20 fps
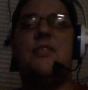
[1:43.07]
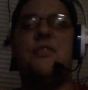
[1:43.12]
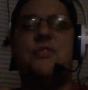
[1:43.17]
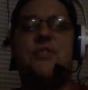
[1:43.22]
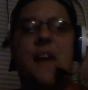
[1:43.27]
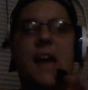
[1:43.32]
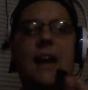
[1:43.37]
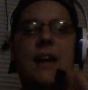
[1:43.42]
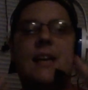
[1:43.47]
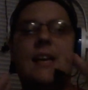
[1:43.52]

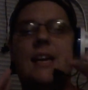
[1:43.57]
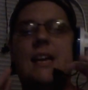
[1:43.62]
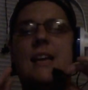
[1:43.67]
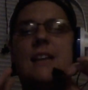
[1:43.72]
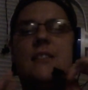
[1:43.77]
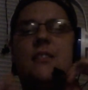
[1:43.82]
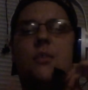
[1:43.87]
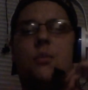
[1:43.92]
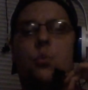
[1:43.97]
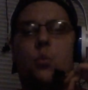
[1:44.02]
That
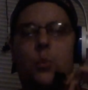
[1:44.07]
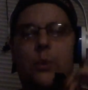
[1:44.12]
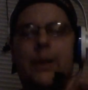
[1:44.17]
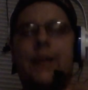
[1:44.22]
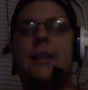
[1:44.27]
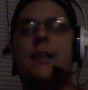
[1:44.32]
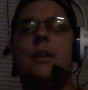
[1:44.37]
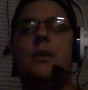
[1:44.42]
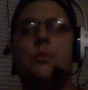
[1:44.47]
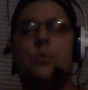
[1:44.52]
is a
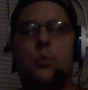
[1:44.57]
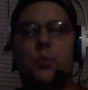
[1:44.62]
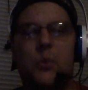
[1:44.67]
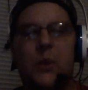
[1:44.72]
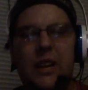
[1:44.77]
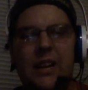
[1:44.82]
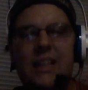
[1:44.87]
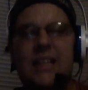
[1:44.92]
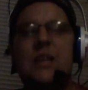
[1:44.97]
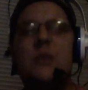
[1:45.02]
really,
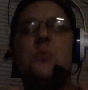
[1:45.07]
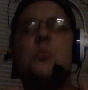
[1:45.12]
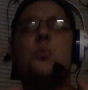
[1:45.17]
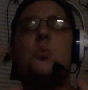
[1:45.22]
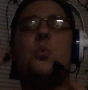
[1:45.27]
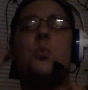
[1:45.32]
really,